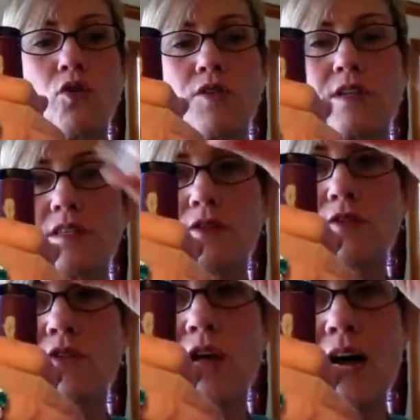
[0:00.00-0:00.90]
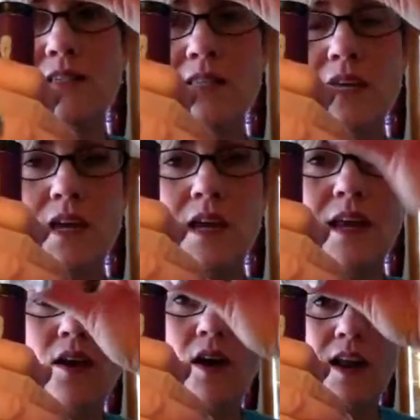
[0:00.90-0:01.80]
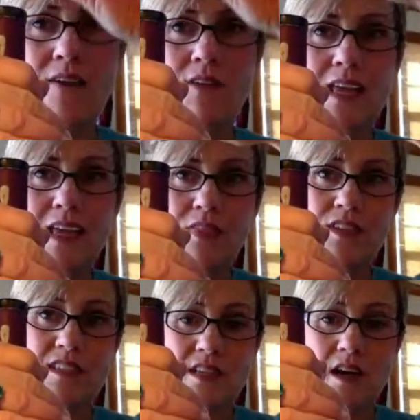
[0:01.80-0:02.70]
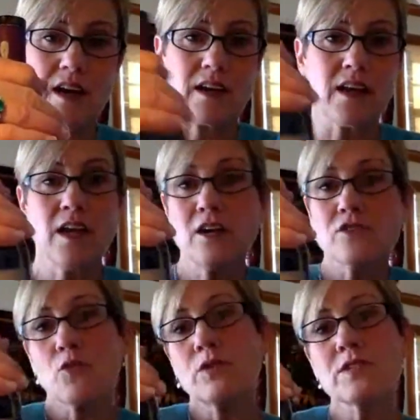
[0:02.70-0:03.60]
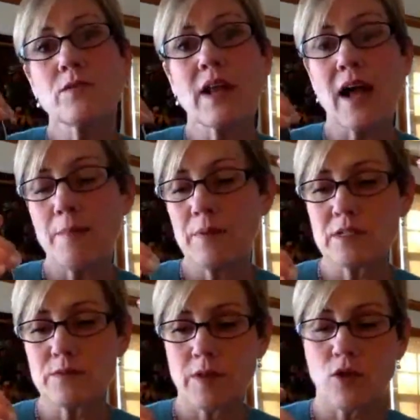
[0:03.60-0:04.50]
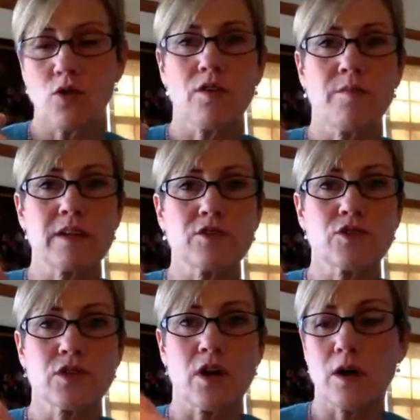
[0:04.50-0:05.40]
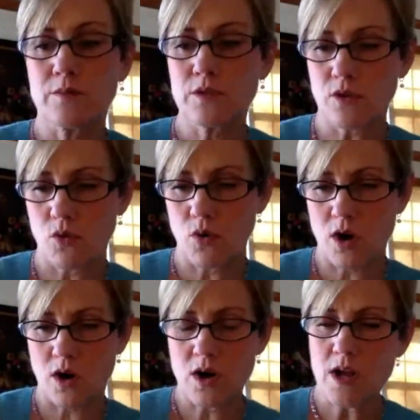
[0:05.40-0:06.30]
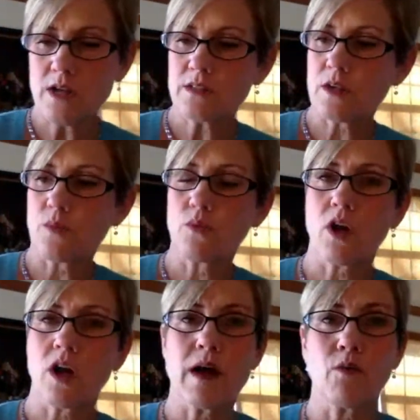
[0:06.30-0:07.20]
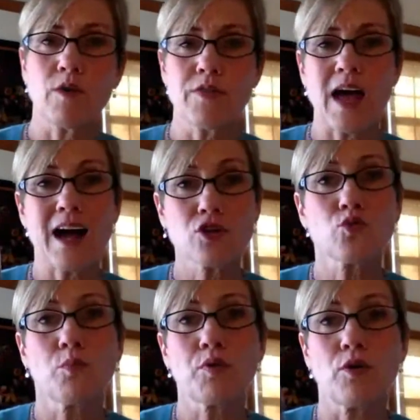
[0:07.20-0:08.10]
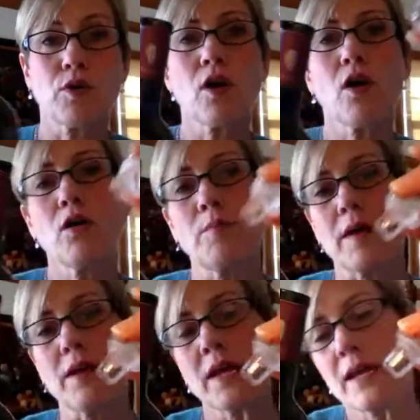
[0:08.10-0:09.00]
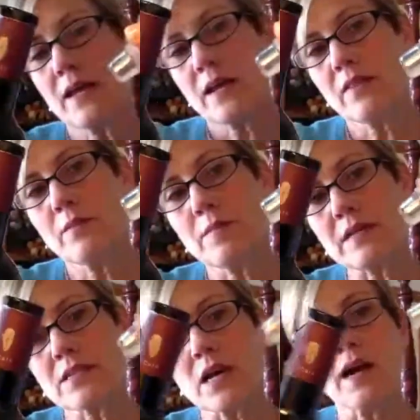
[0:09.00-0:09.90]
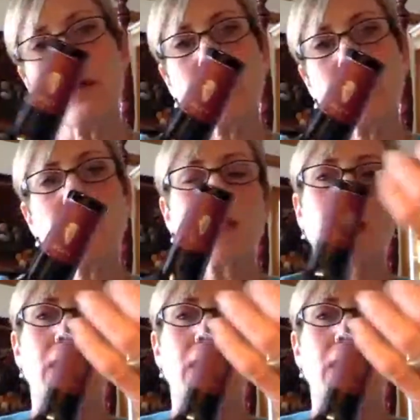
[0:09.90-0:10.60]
this little glass thing and not have it hit the side. So we'll see what happens. Maybe the Court of Master Psalms or someone will come out with actual protocol, but in the meantime, I